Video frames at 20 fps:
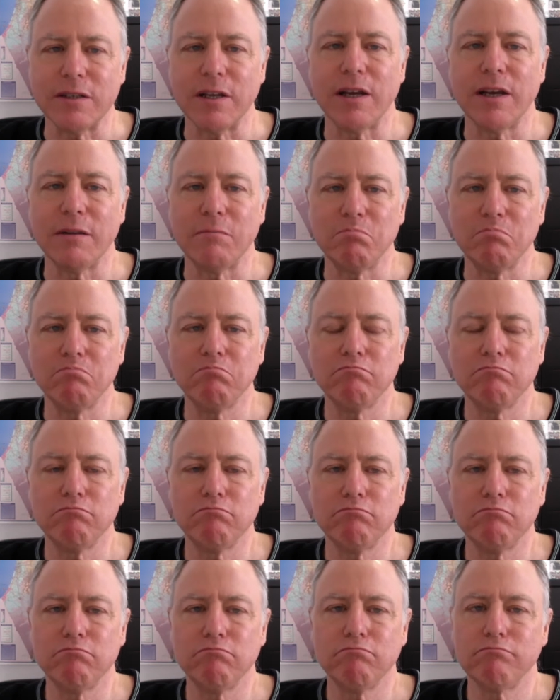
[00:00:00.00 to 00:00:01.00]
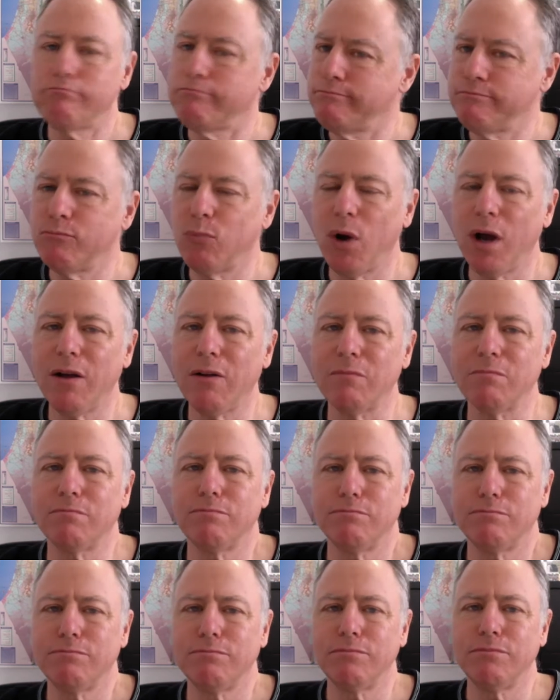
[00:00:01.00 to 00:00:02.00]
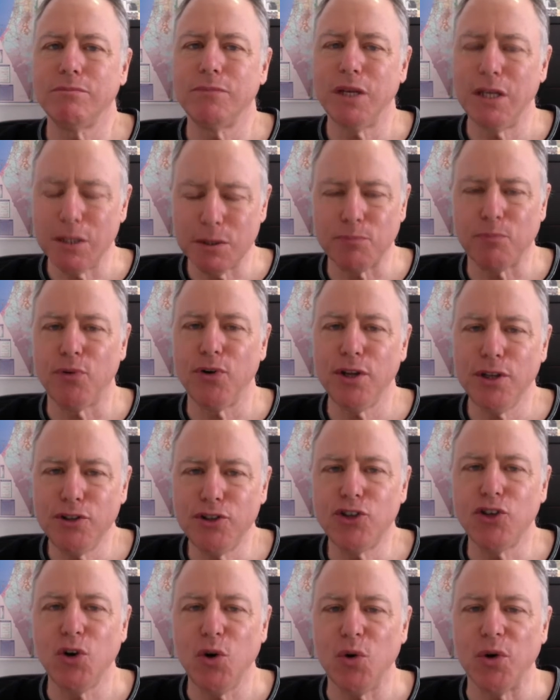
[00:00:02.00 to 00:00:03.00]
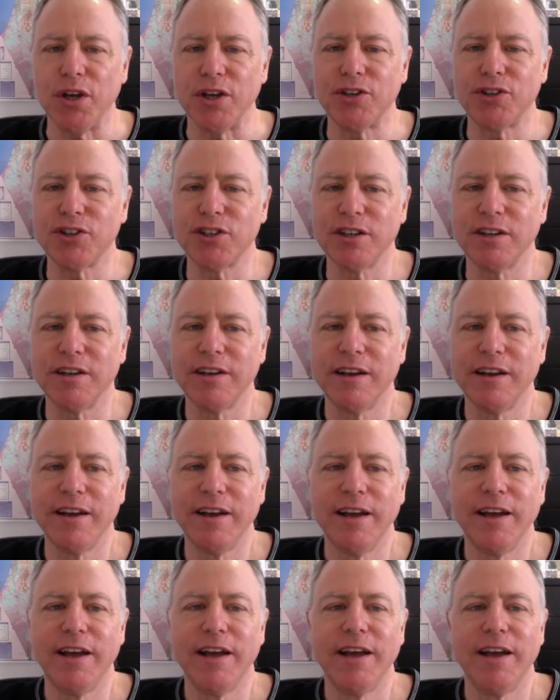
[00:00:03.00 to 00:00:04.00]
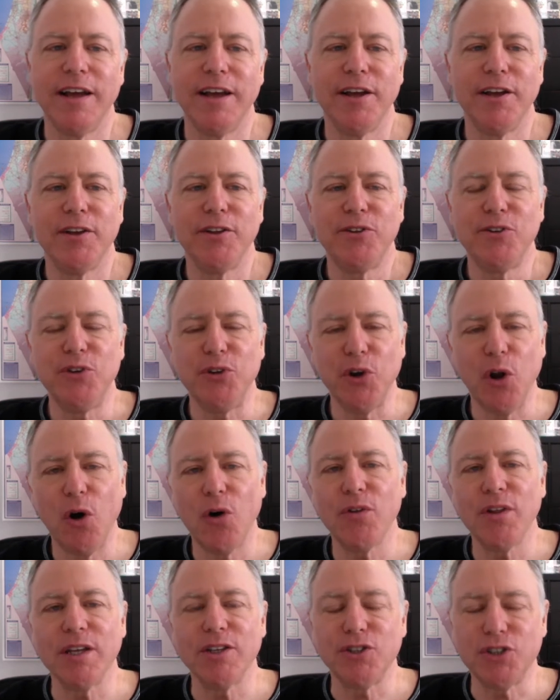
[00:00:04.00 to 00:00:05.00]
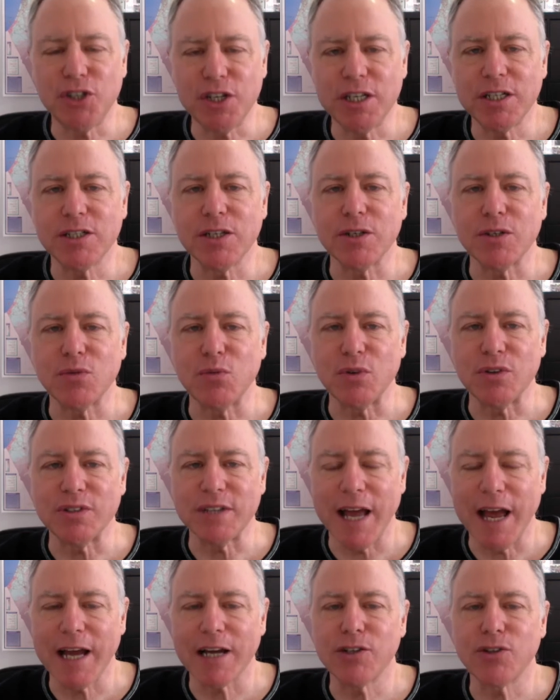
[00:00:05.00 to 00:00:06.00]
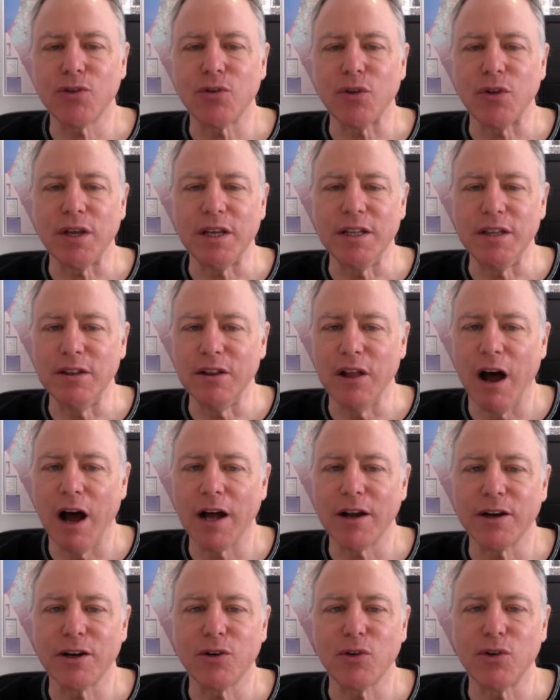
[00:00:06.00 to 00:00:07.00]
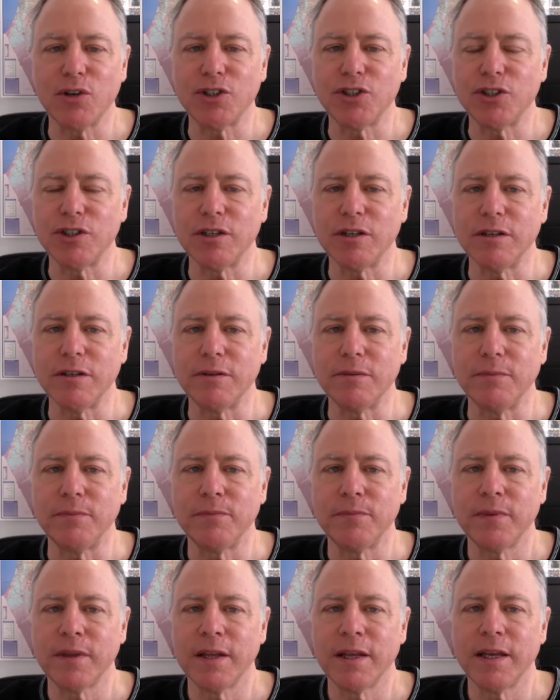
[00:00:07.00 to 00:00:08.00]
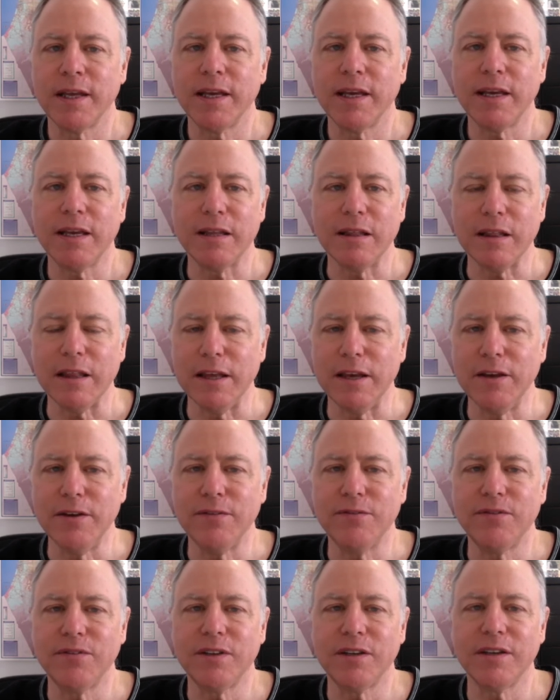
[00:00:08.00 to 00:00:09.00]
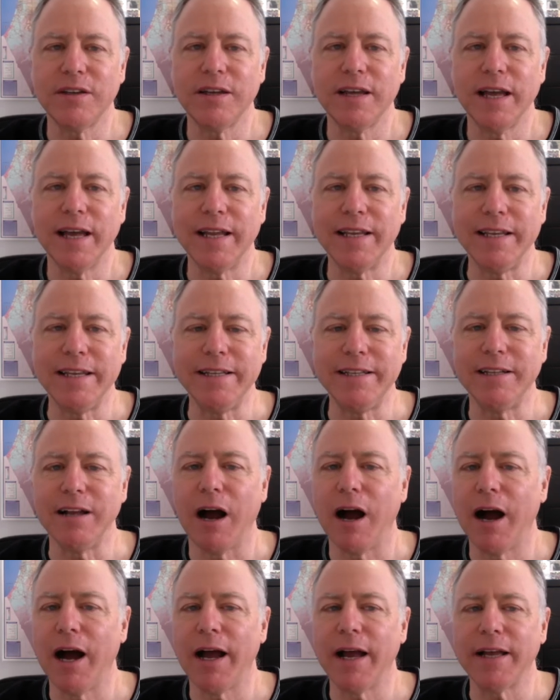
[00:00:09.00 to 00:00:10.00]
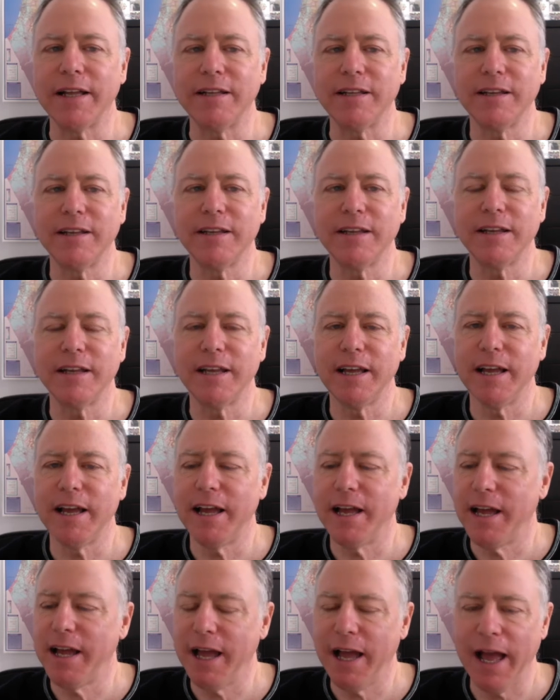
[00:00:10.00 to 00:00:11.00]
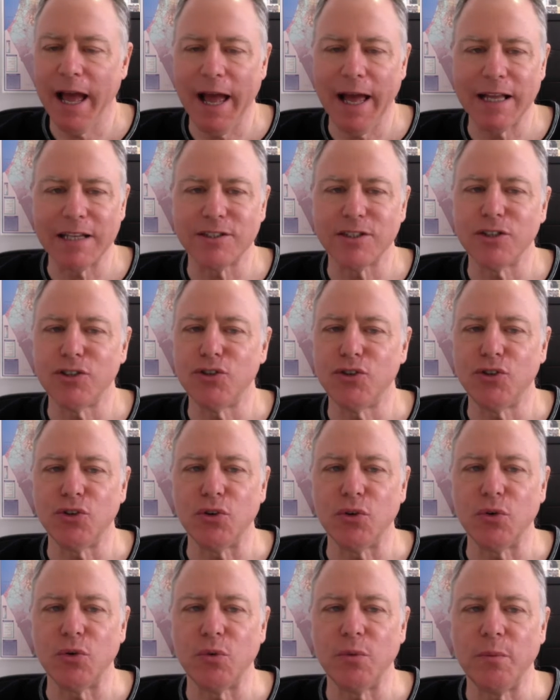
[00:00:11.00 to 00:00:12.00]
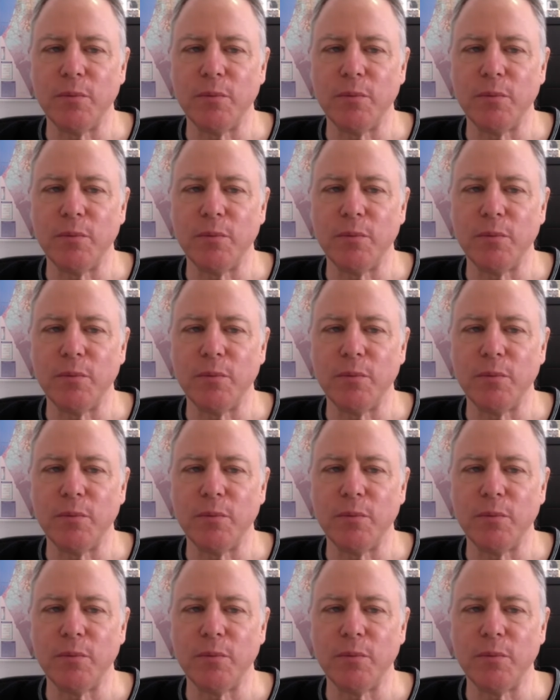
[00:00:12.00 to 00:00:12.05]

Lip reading: that, well, he's pretty Jewish. Do you know that Jesus was actually not a Christian? He lived and he died as a Jew.